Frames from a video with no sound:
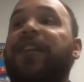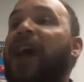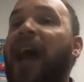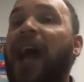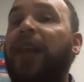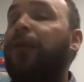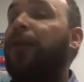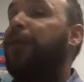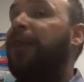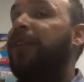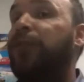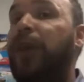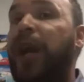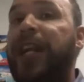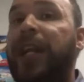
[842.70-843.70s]
again, Tyler was
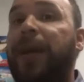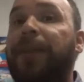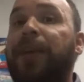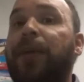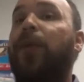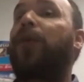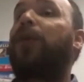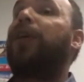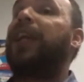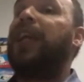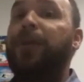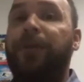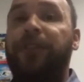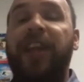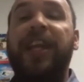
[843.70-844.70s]
busy writing up the order.
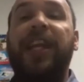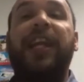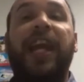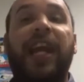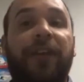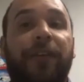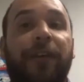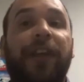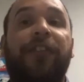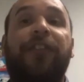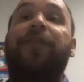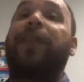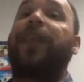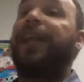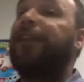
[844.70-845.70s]
He was taking care of all that
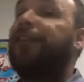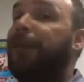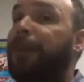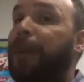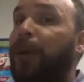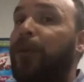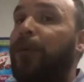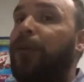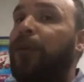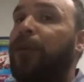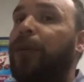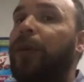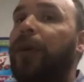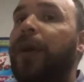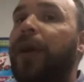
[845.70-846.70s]
stuff like he's supposed
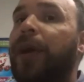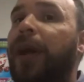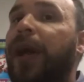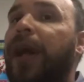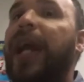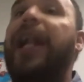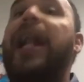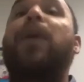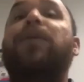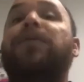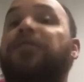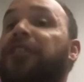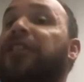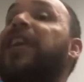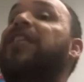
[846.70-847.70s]
to. And I
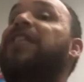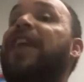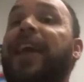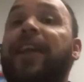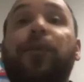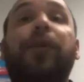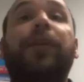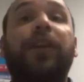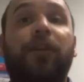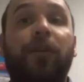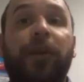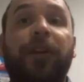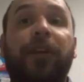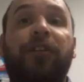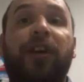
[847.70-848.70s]
was just continually
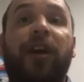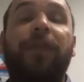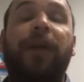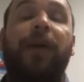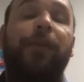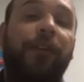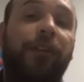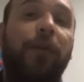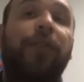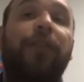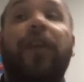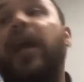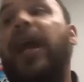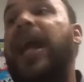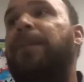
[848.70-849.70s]
doing the job that we do.
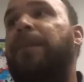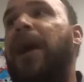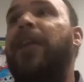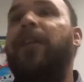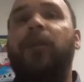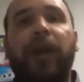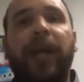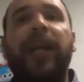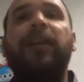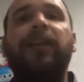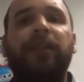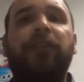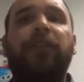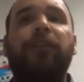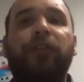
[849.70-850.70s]
It's like, hey, by the way,
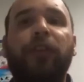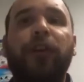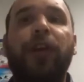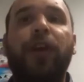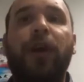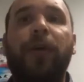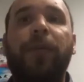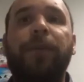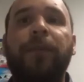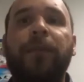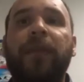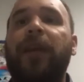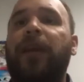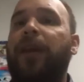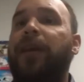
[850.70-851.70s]
just so you know,